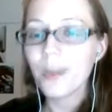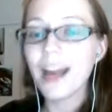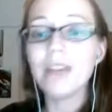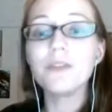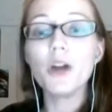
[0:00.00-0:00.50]

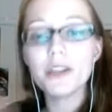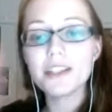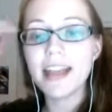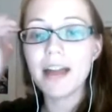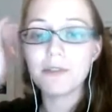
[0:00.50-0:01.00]
I've noticed
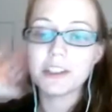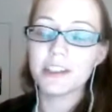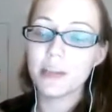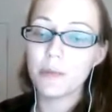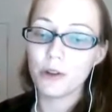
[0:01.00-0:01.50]
that ever since
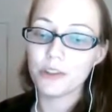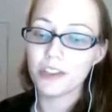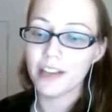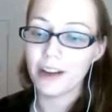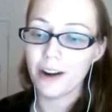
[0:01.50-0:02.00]
they posted
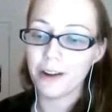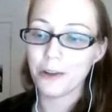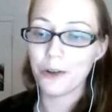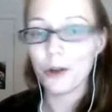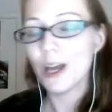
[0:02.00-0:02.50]
that
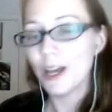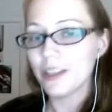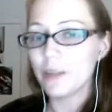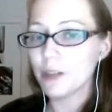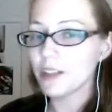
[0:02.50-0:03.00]
article,
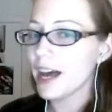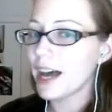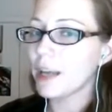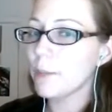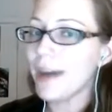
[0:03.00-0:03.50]
they've been
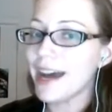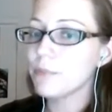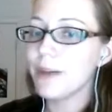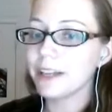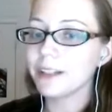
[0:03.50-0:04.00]
kind of
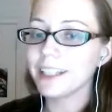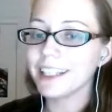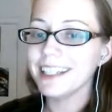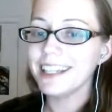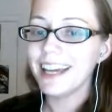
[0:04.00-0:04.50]
backpedaling.